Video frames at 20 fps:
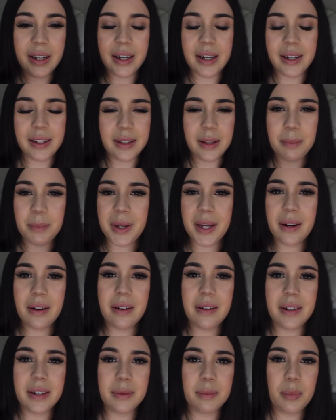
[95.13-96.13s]
in the
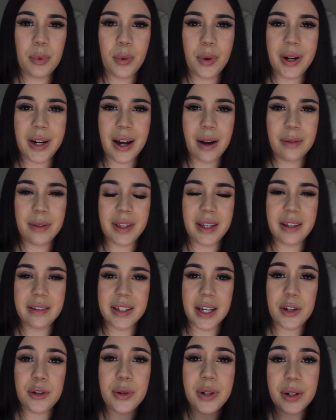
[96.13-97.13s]
mirror and point out
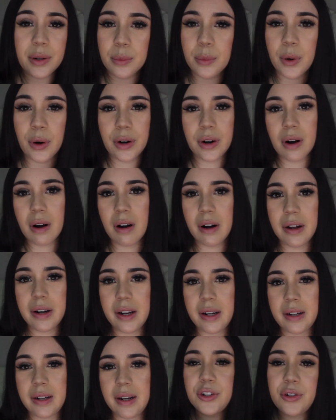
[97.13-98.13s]
things that you need to work on
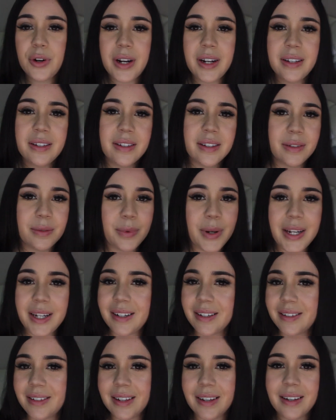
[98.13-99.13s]
and strengths and
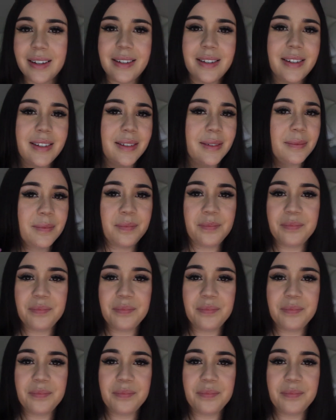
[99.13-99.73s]
weaknesses.